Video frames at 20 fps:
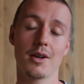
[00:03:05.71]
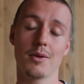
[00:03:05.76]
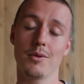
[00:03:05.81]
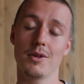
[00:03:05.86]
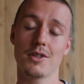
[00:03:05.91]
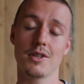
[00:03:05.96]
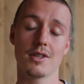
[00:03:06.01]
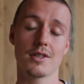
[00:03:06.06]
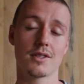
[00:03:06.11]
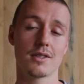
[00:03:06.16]

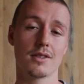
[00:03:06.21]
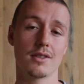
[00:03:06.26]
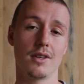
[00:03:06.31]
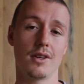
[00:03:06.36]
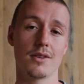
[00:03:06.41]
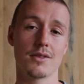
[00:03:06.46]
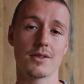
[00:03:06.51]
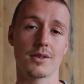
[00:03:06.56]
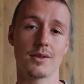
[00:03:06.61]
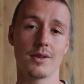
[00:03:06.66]
which is
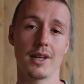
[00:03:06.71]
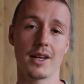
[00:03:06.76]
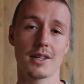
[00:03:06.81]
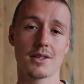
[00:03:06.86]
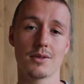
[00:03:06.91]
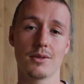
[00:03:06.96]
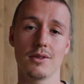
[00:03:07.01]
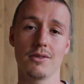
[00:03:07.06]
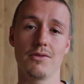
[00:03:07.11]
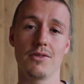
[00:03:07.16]
also
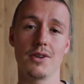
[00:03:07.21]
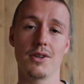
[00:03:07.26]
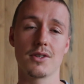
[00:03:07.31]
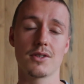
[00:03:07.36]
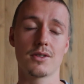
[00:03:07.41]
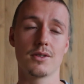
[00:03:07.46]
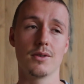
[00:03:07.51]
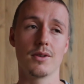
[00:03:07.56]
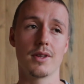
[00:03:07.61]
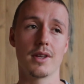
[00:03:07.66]
connected to the
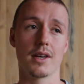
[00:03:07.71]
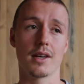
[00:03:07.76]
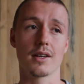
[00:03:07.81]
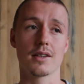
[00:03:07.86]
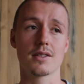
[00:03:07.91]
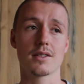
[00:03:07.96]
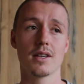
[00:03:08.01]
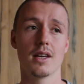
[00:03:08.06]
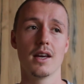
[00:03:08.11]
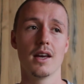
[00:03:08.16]
first 2
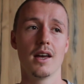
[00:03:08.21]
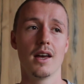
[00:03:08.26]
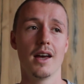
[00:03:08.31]
things,